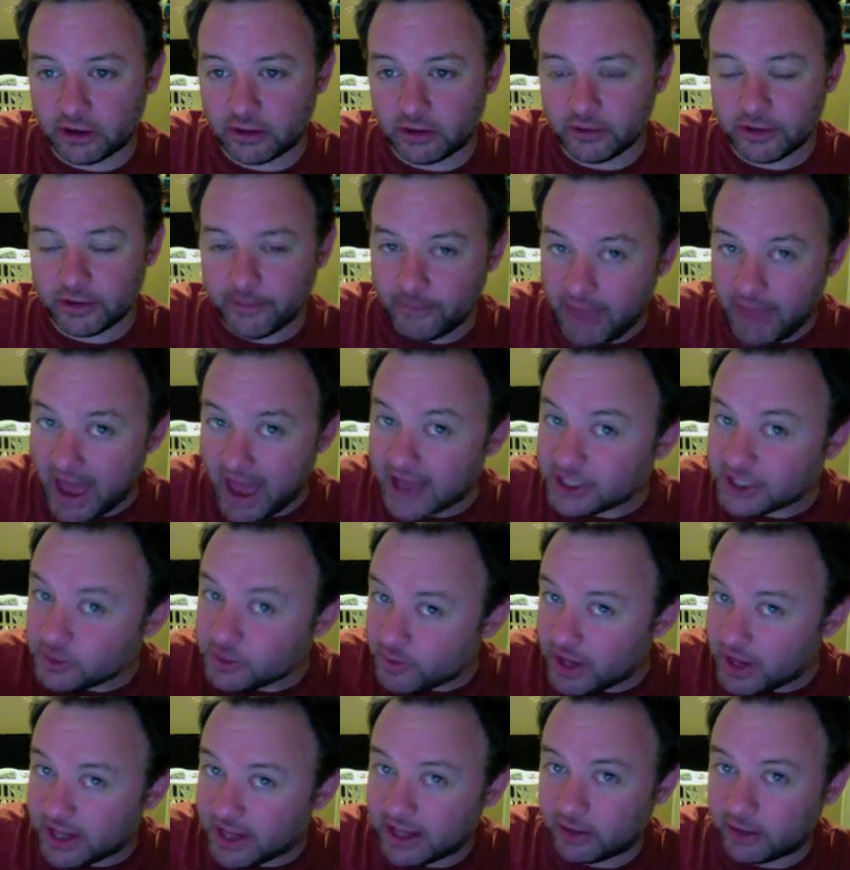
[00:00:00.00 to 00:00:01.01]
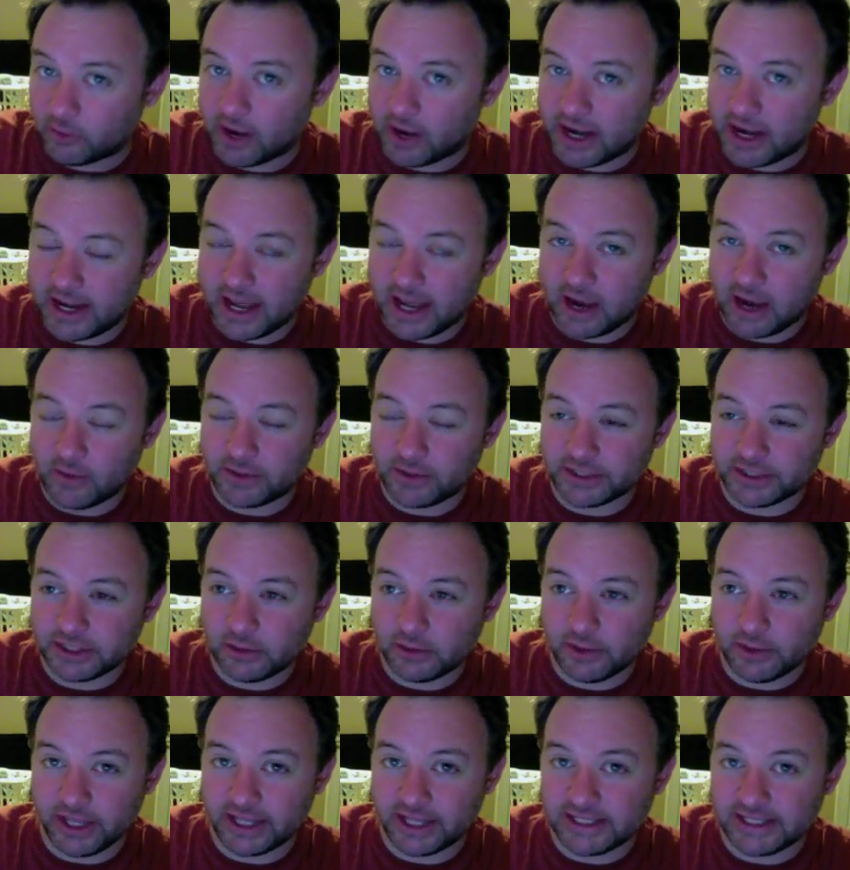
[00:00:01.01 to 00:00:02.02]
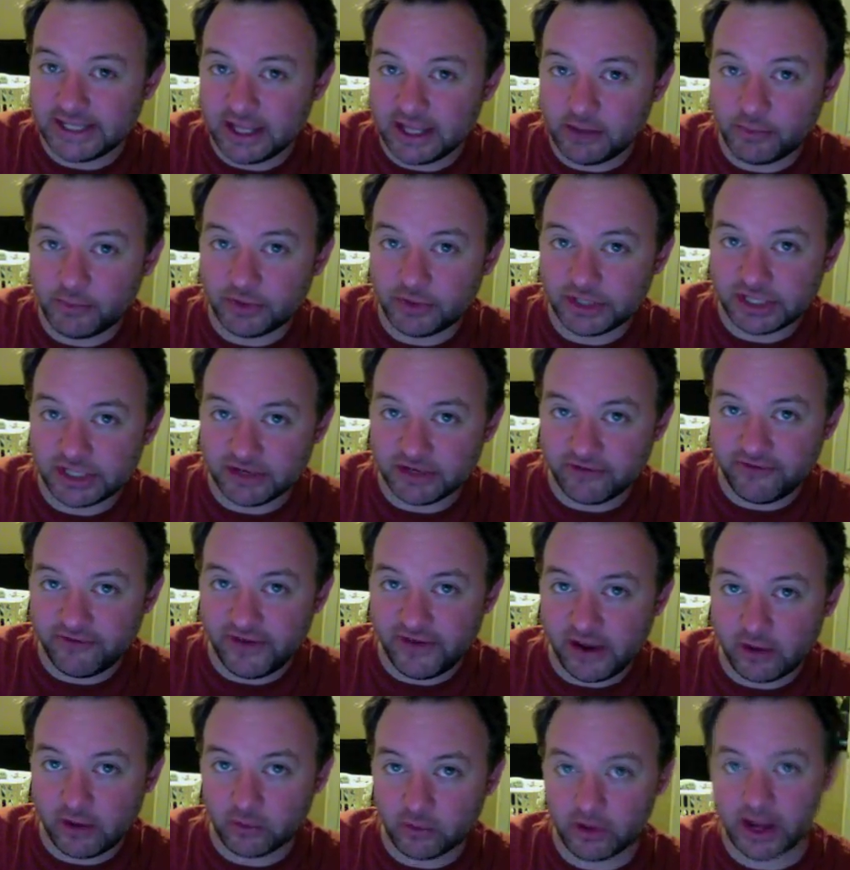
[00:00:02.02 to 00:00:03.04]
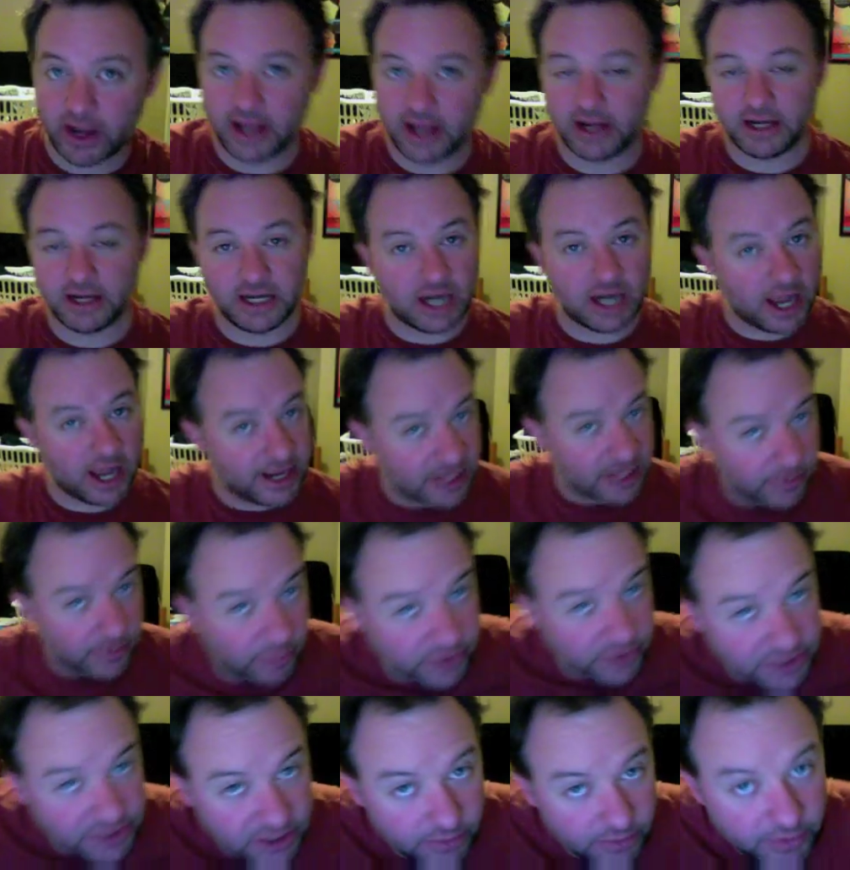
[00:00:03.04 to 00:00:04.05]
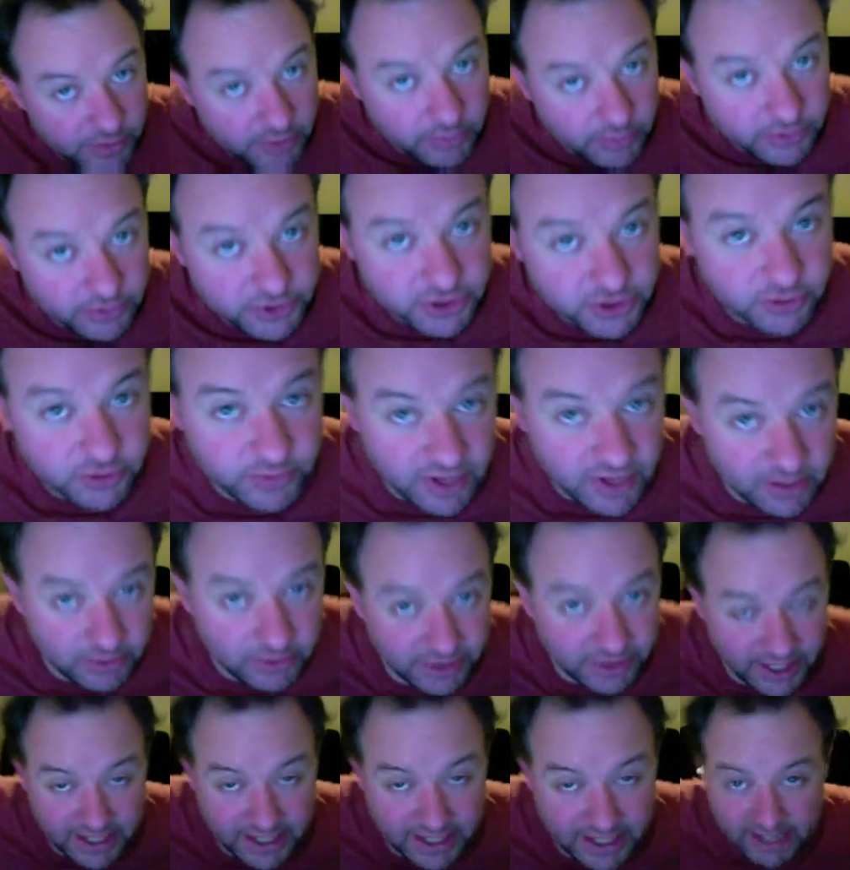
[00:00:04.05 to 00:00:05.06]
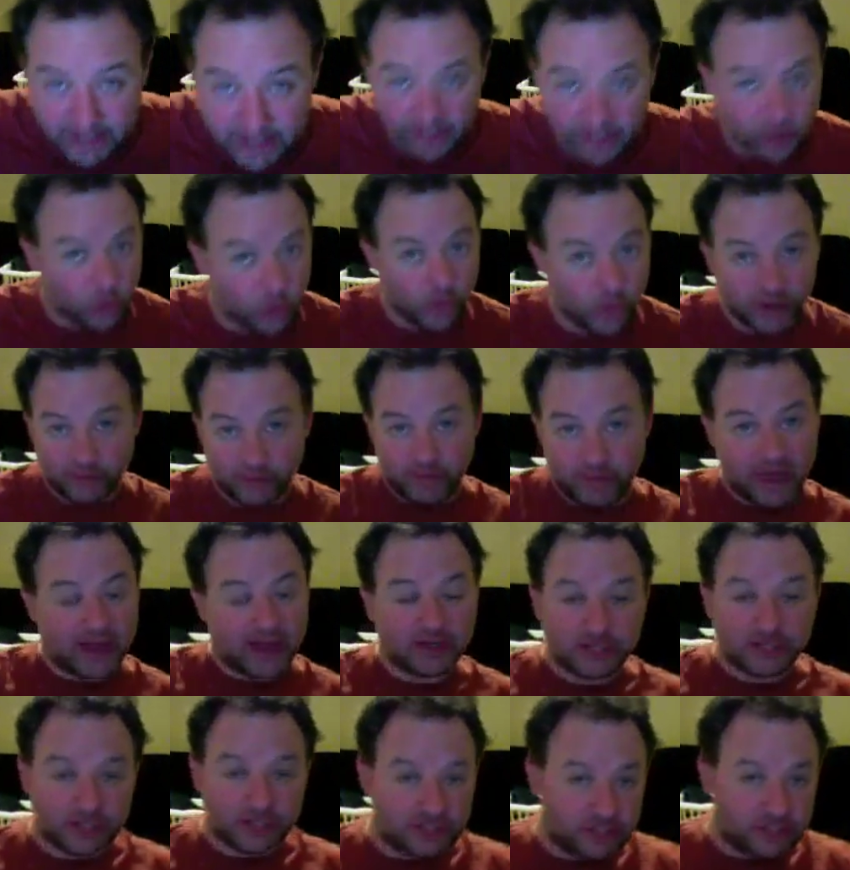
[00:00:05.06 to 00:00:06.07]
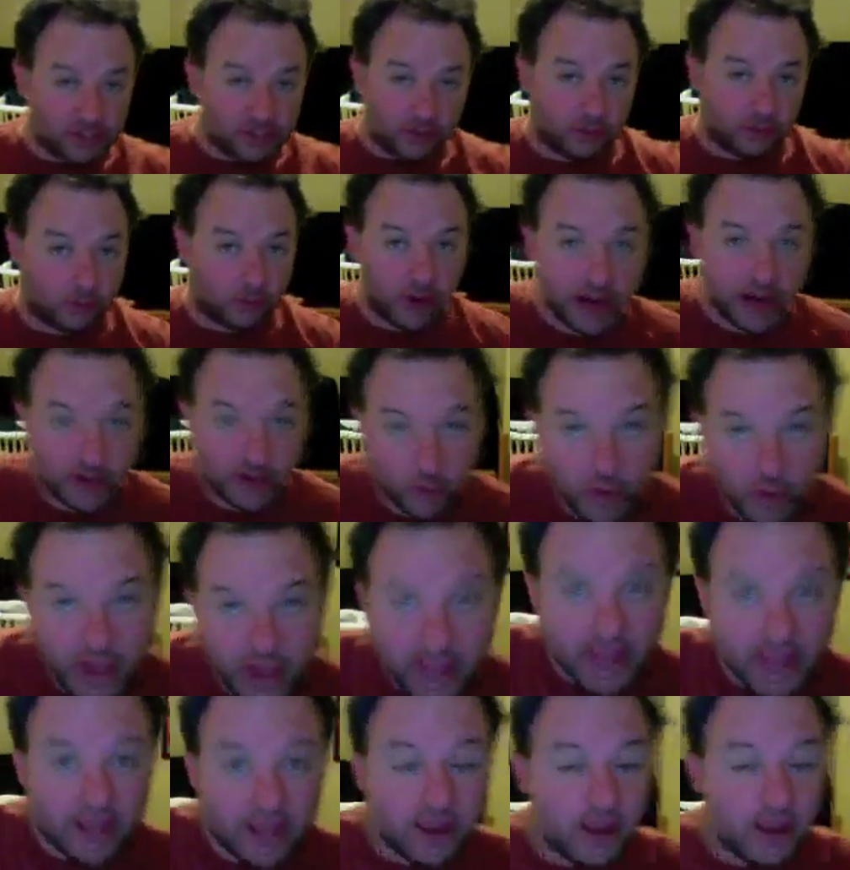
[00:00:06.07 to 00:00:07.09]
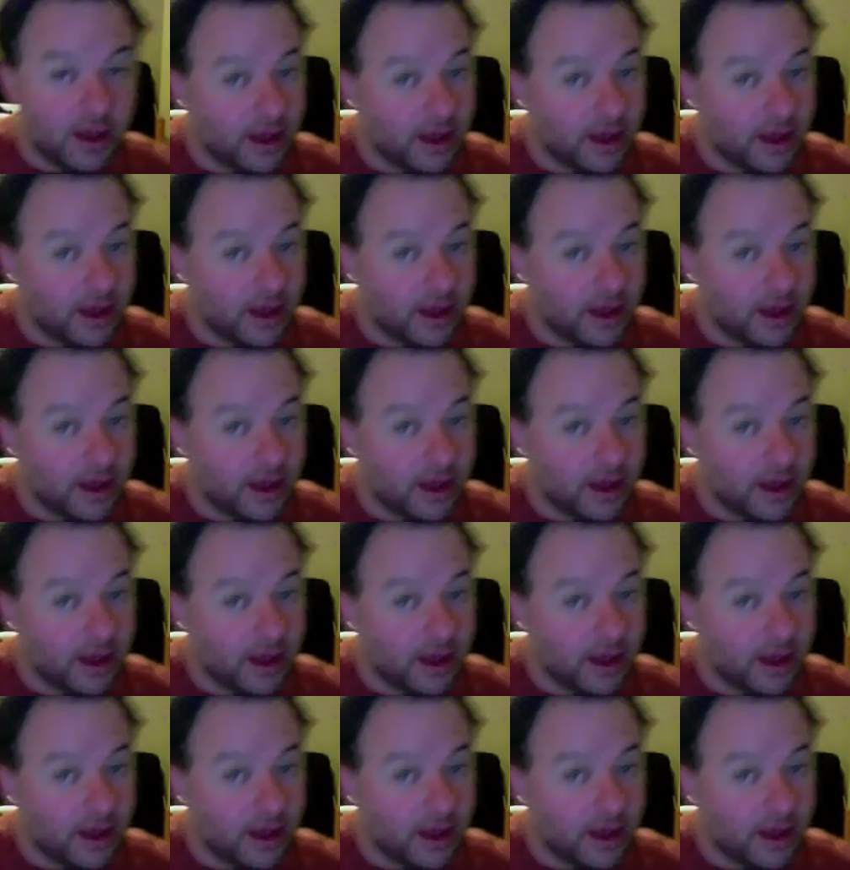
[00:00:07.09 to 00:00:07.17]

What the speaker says: matchmaking right now is only a 10% fail rate, and 90% of people should be able to get into quick matches right away.